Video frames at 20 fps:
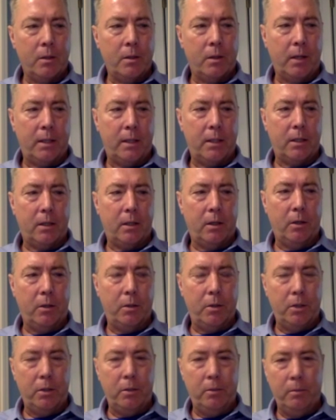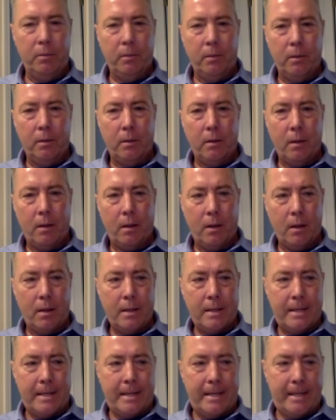So Who that's our that
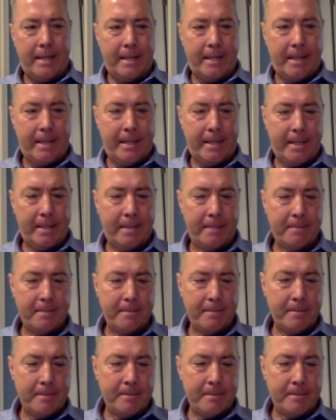go-to. Uh,